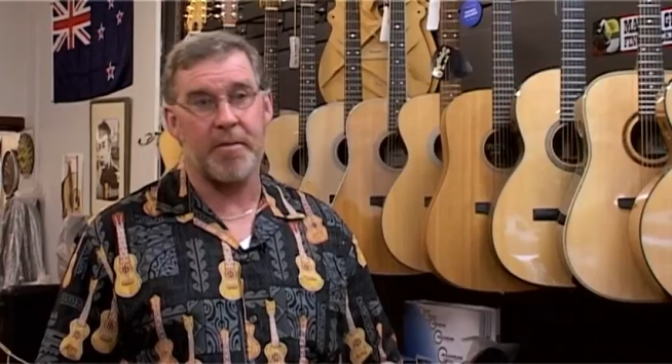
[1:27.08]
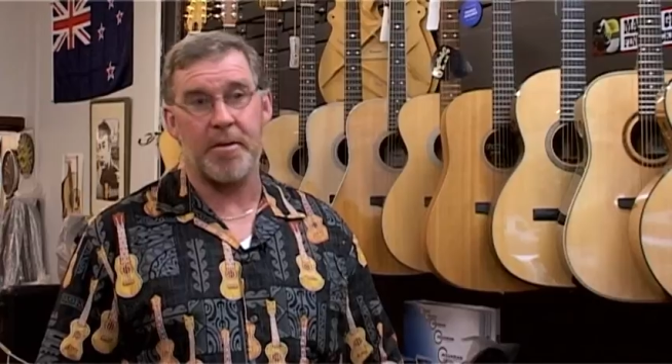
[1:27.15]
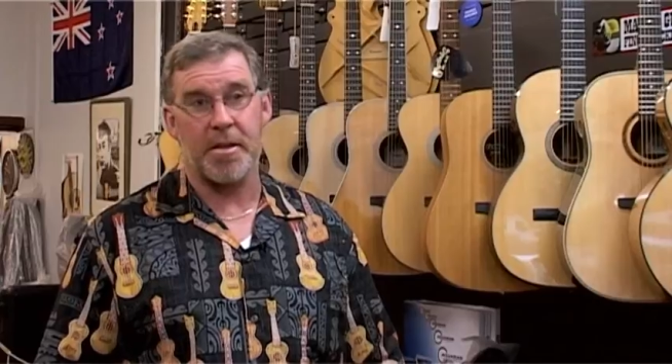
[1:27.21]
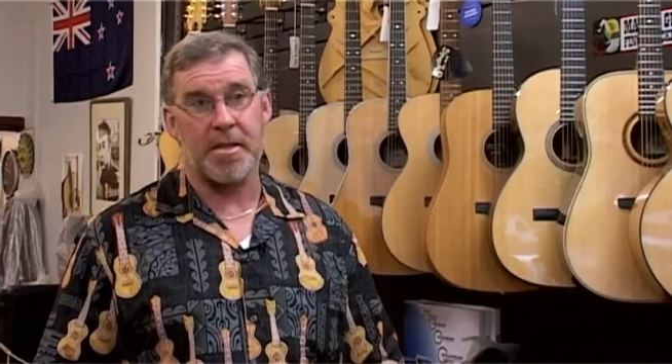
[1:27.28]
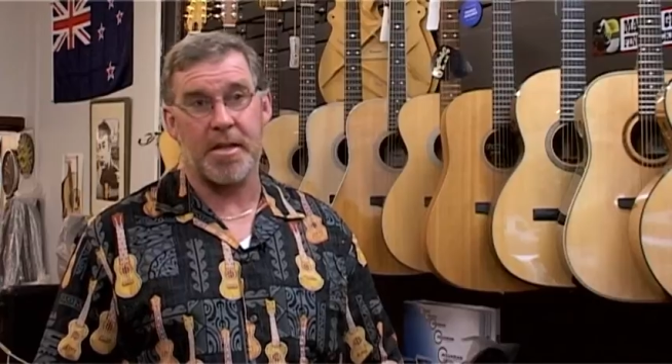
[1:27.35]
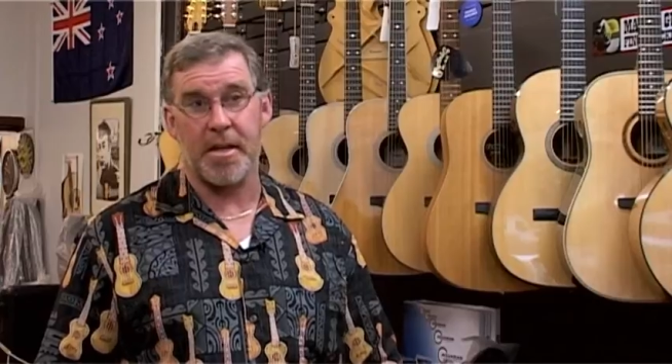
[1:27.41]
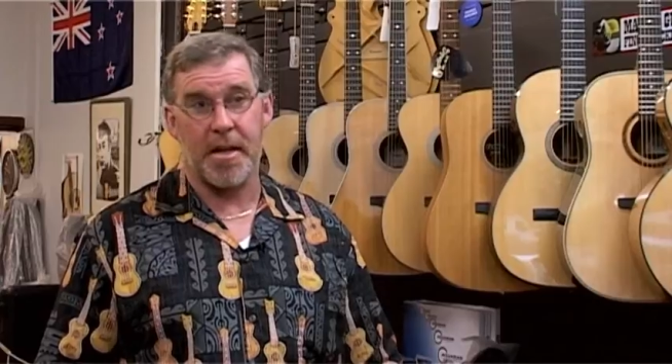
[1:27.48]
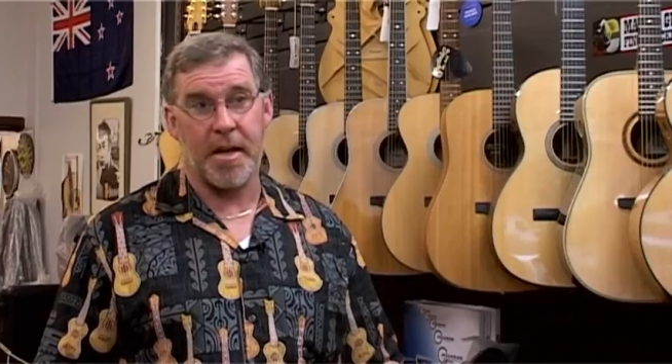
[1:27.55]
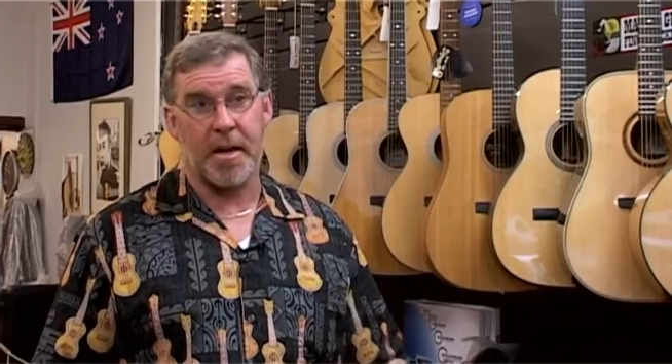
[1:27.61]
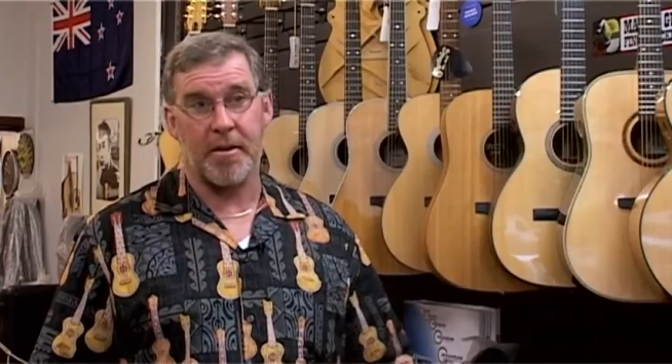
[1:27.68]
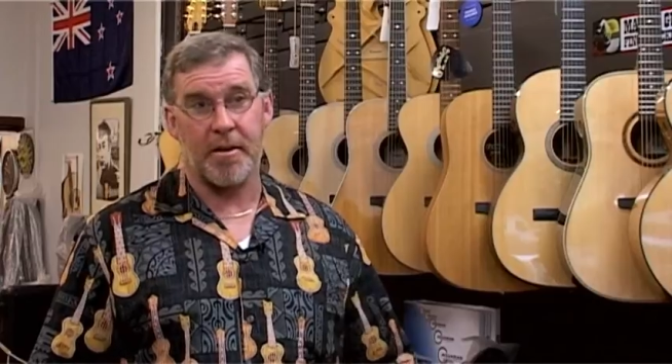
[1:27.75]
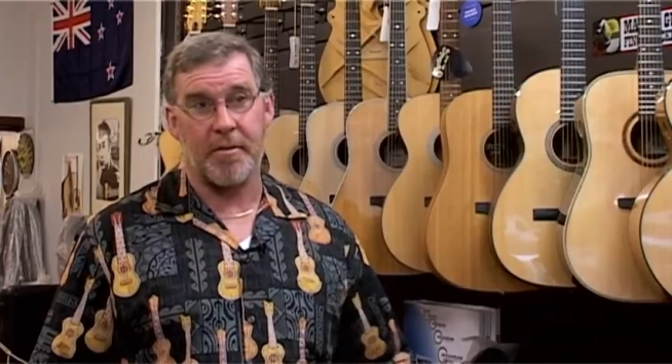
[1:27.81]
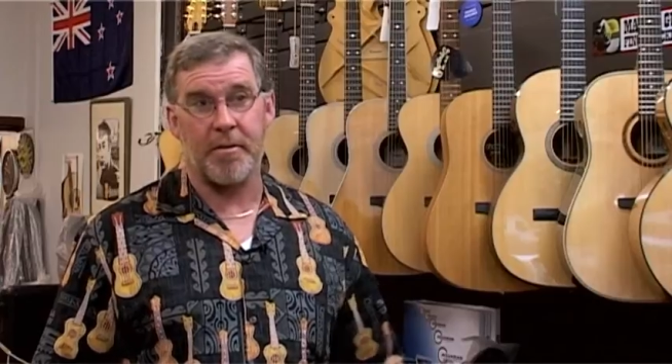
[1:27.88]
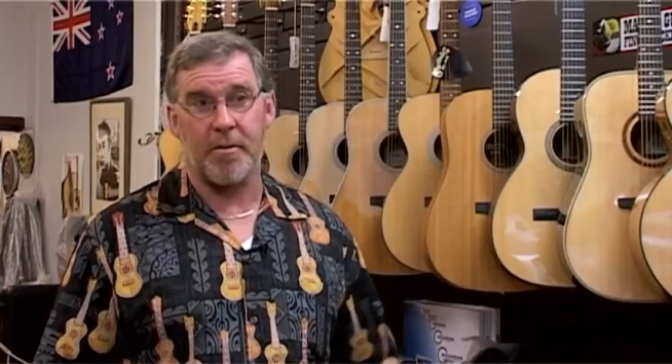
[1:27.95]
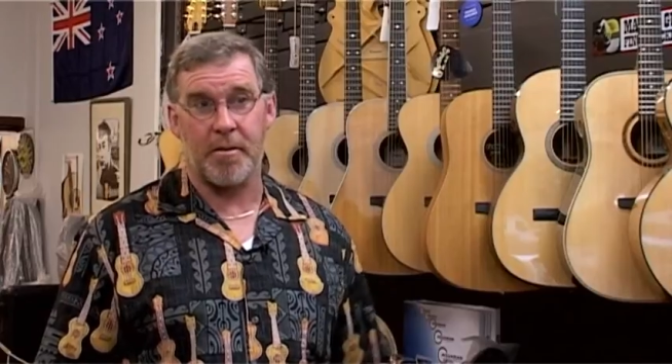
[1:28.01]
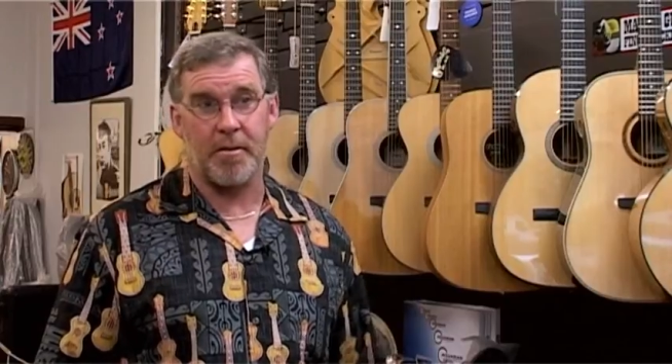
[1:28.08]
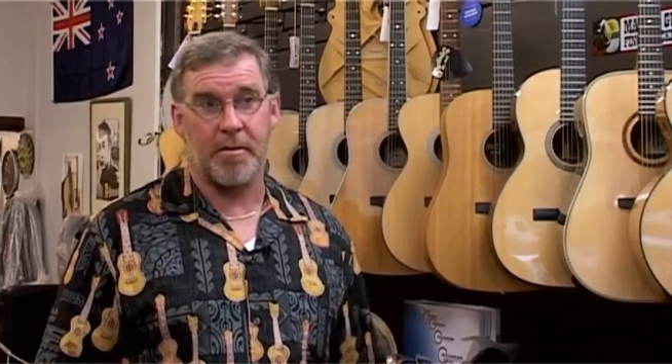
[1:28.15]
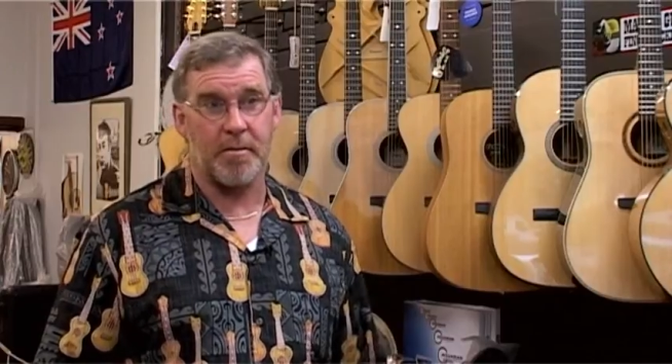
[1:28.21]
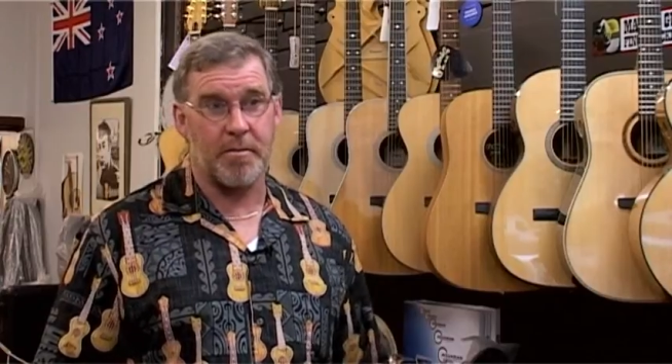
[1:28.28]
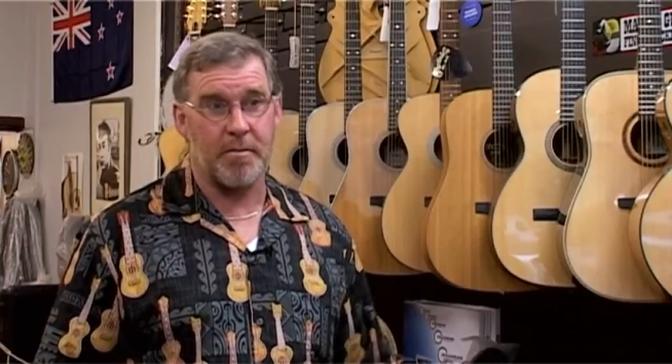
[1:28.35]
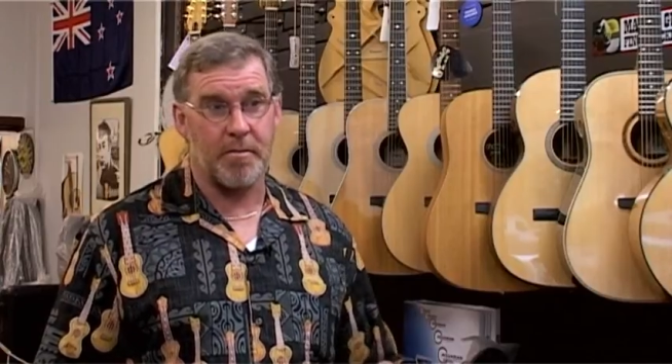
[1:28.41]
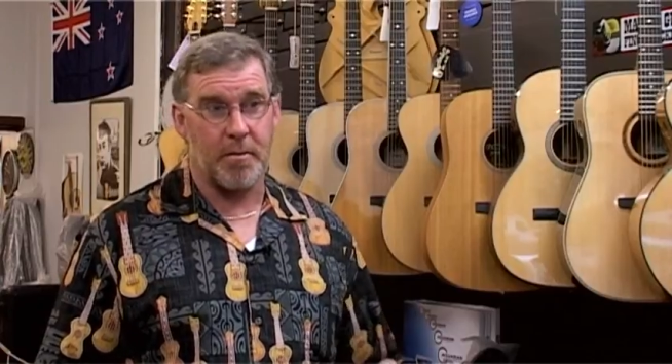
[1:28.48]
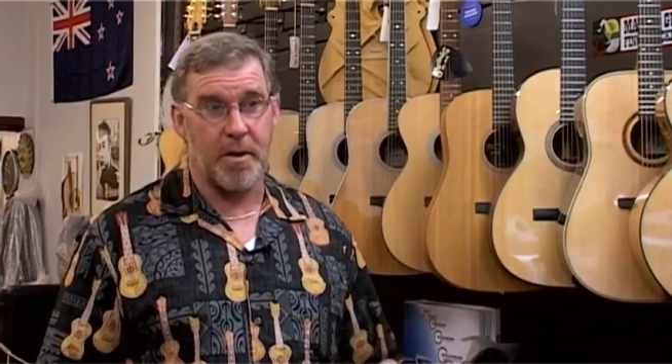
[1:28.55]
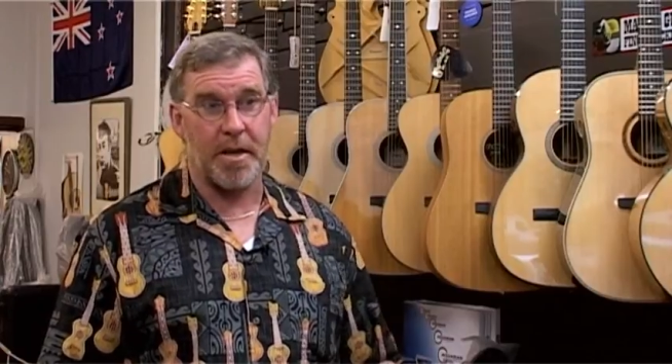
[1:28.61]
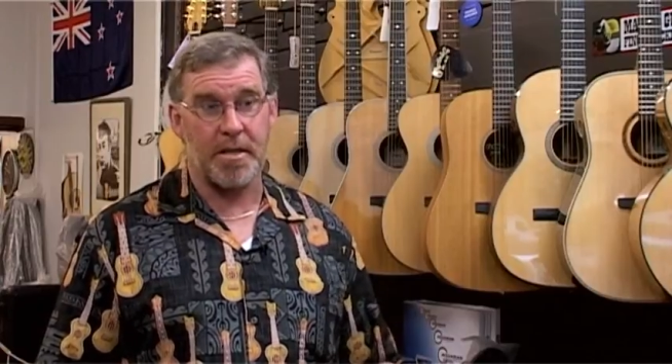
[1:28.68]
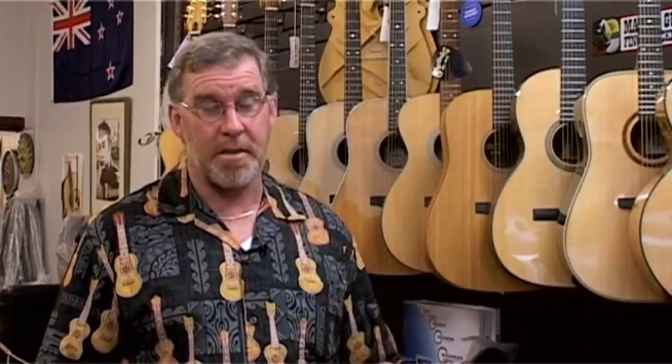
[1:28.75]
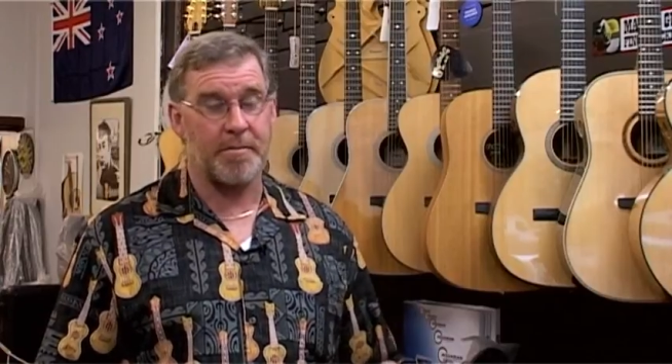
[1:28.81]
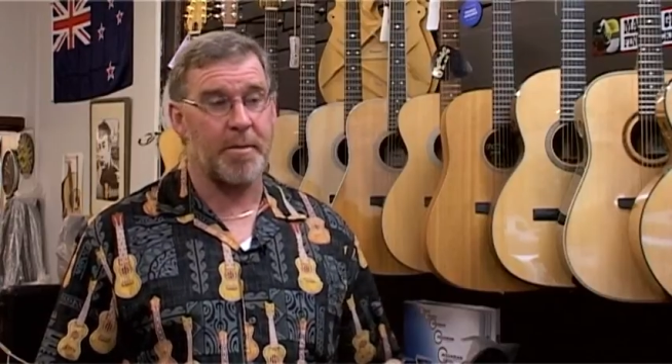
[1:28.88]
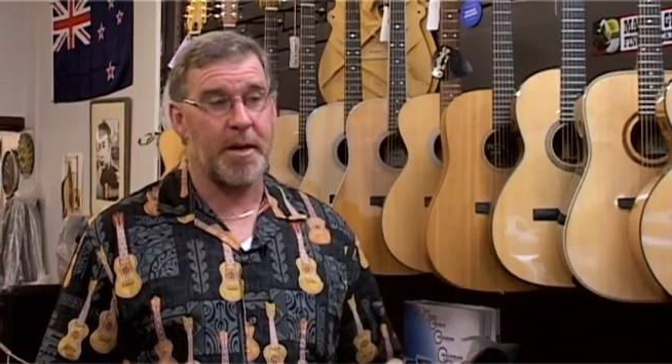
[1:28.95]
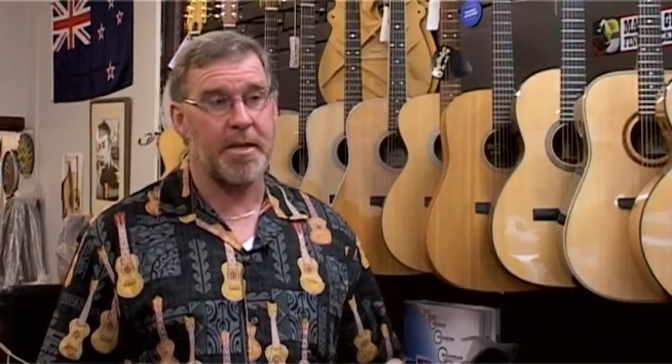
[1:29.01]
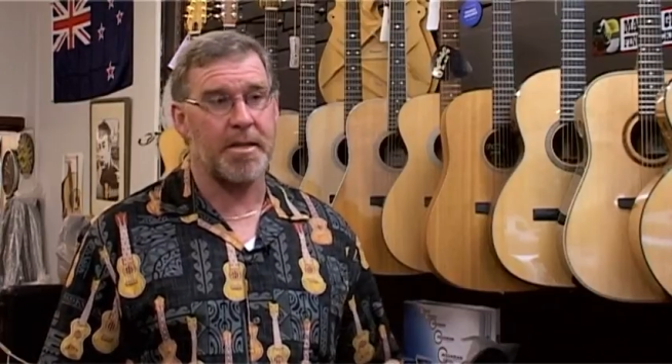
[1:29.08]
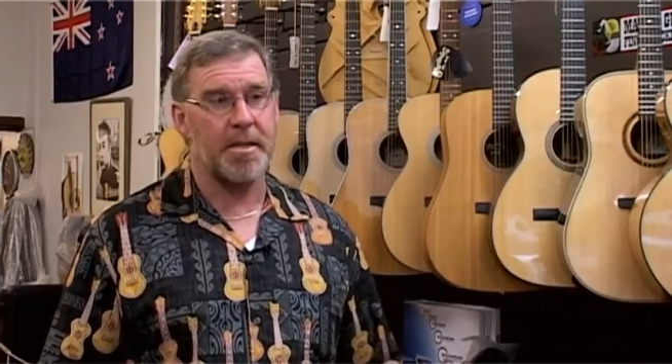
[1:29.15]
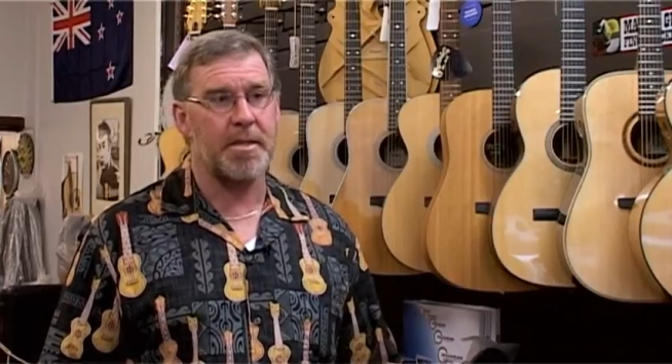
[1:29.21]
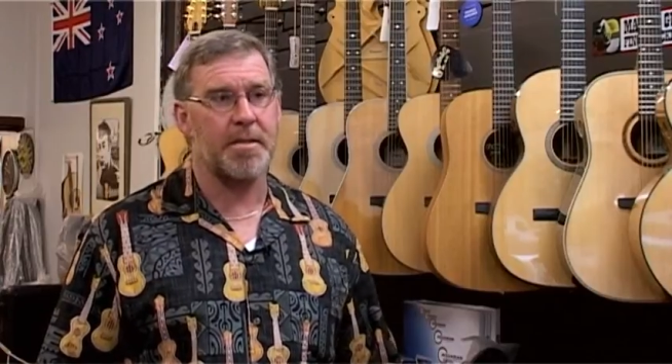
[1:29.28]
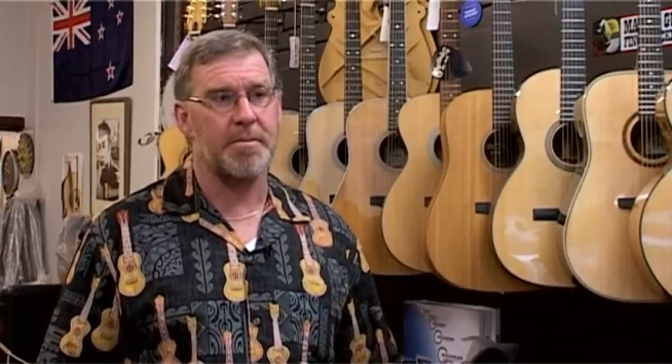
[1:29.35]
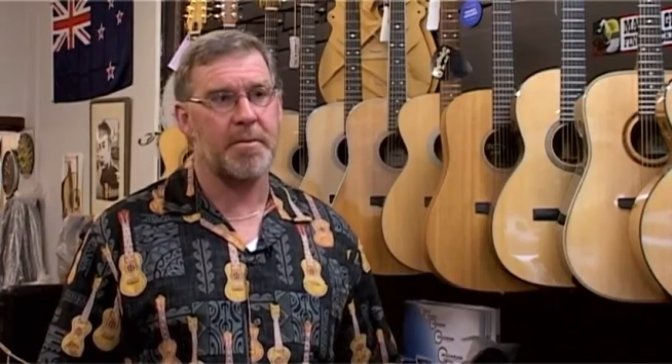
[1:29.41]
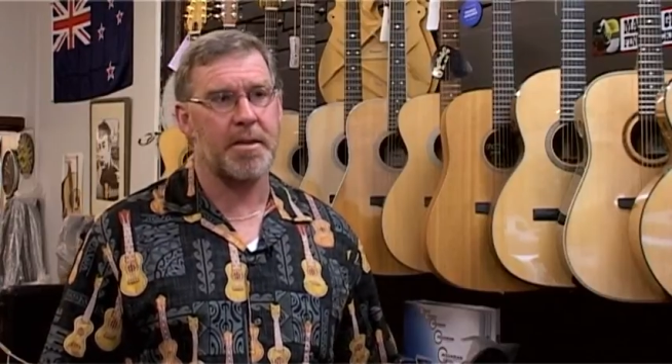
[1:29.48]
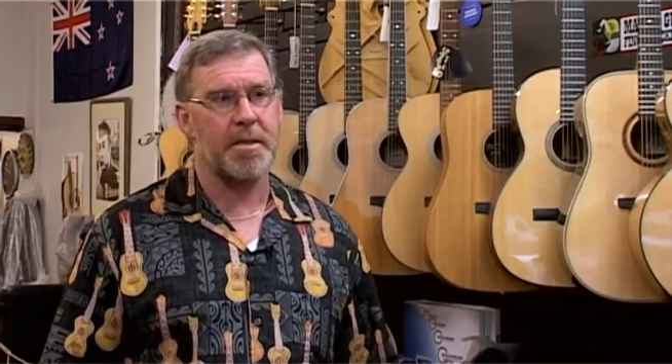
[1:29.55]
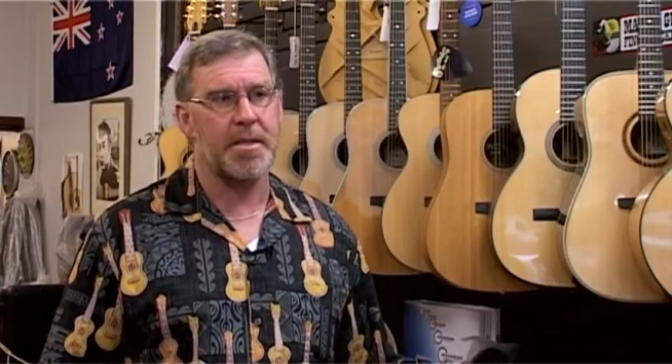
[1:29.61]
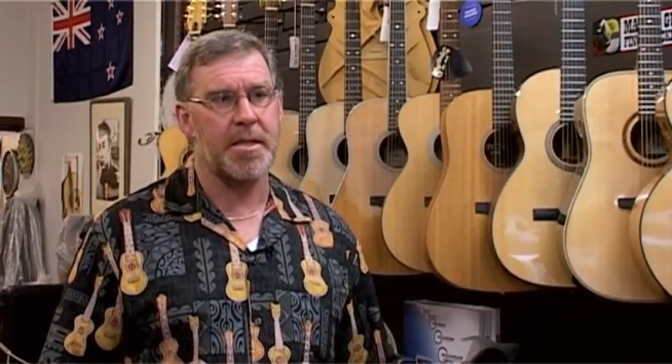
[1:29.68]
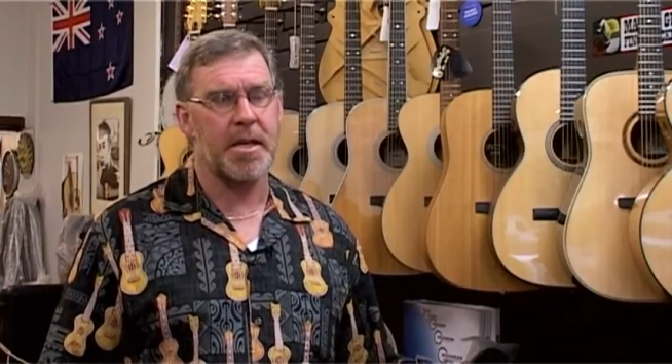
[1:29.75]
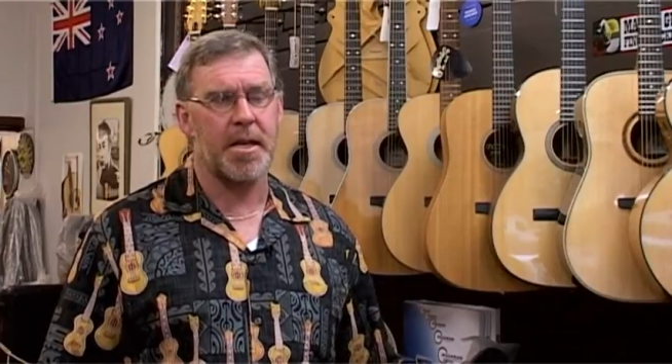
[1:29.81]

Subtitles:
obviously catering for a range of budgets, but